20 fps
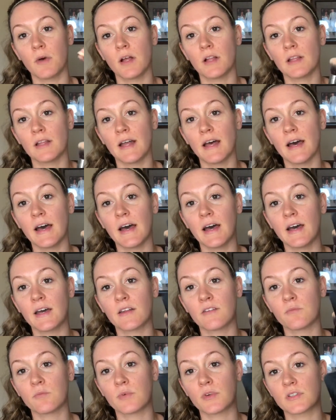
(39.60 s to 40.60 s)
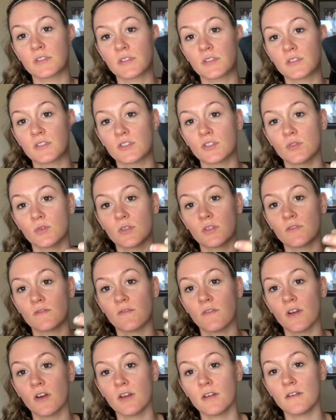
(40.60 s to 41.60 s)
a lot of bristles to it,
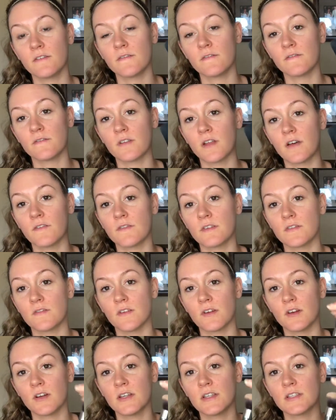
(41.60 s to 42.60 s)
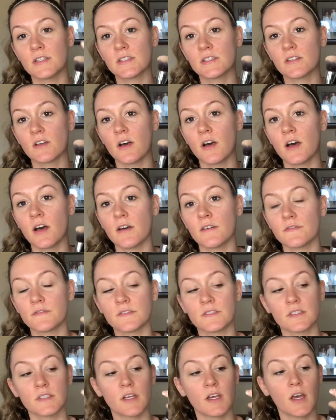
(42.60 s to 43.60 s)
very fluffy, very
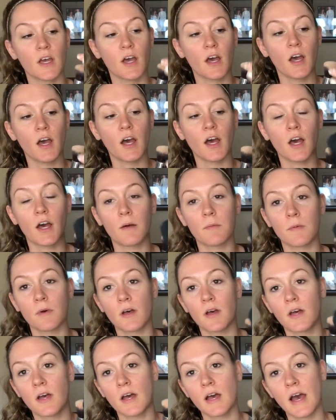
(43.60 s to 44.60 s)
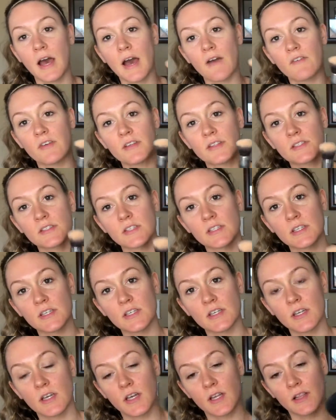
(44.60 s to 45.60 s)
soft.
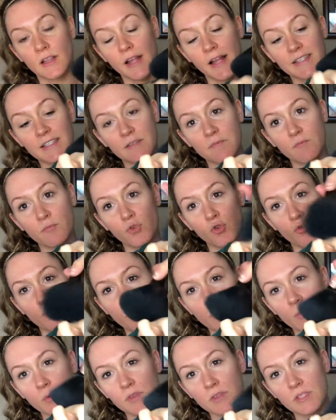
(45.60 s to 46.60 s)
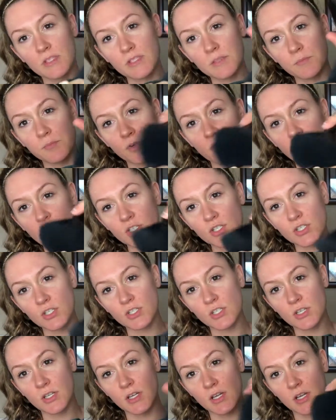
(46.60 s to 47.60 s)
Obviously lots of movement with this
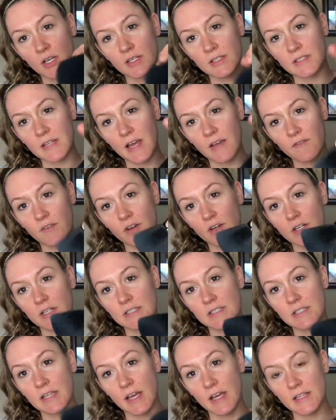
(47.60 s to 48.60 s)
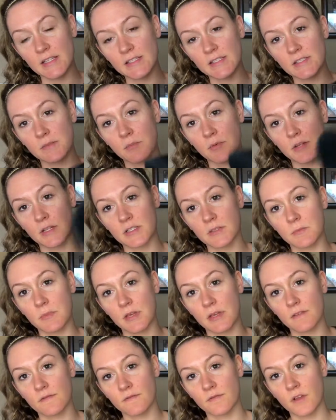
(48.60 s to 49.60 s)
brush. It's not very dense, but it's
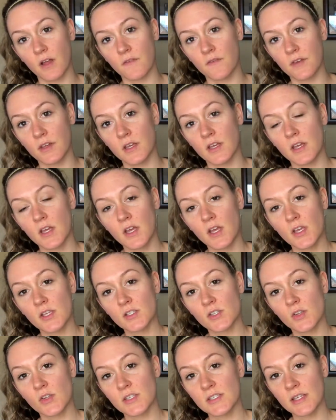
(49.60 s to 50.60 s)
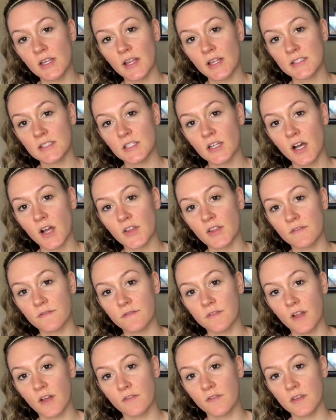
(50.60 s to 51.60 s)
big and fluffy. So this I like to call the
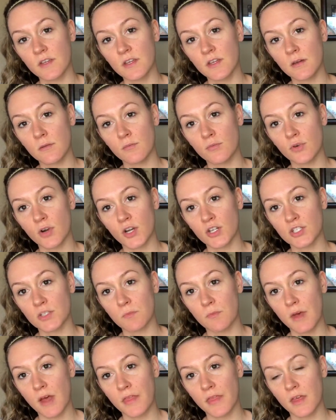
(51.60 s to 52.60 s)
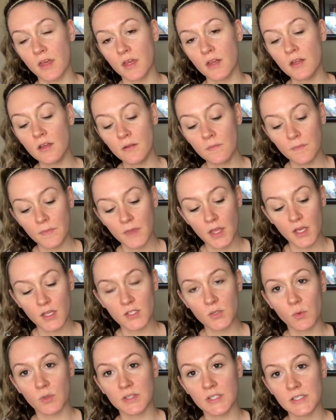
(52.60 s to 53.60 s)
fluffy brush method.
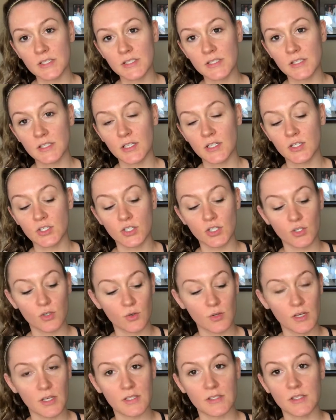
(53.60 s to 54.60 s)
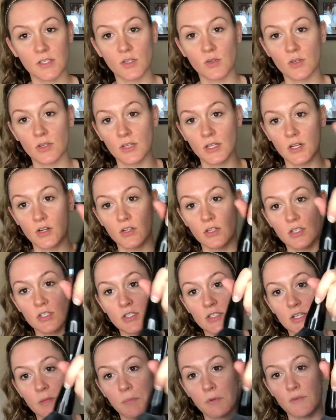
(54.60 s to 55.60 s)
So what this is gonna do is you can literally
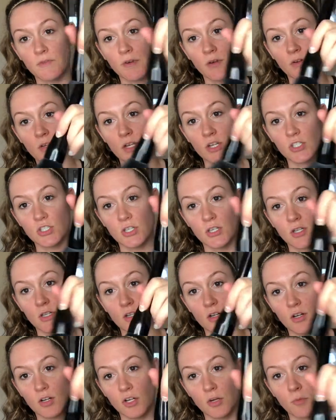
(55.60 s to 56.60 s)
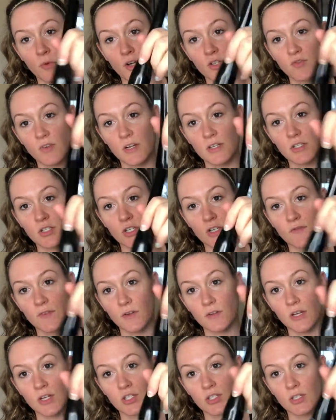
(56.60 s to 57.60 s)
just dip your foundation or your brush right into your
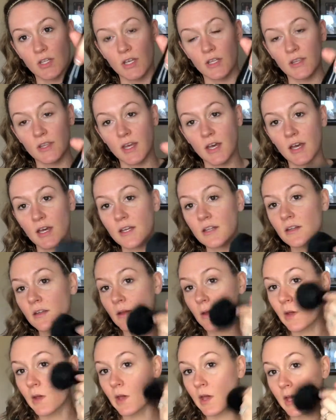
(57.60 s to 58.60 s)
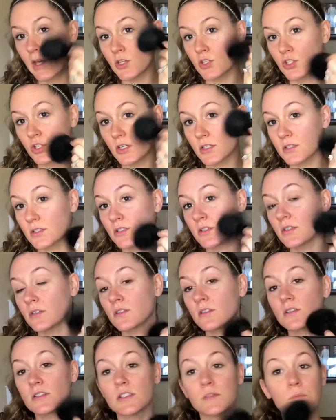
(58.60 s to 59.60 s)
foundation like that and just
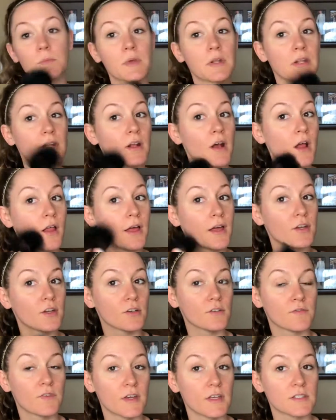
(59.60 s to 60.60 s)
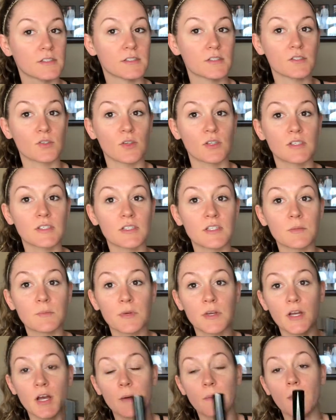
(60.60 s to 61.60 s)
spin it all on your face. So this is gonna
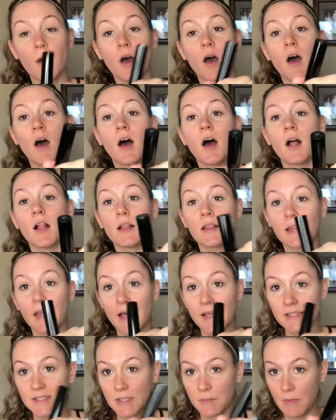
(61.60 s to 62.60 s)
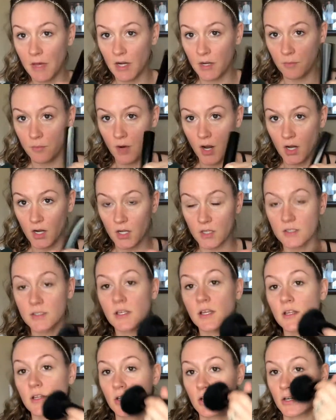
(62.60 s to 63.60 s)
pick up a less amount of product
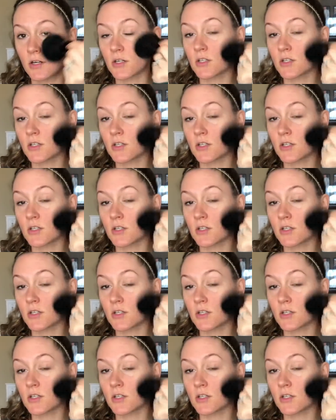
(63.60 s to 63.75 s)
and you're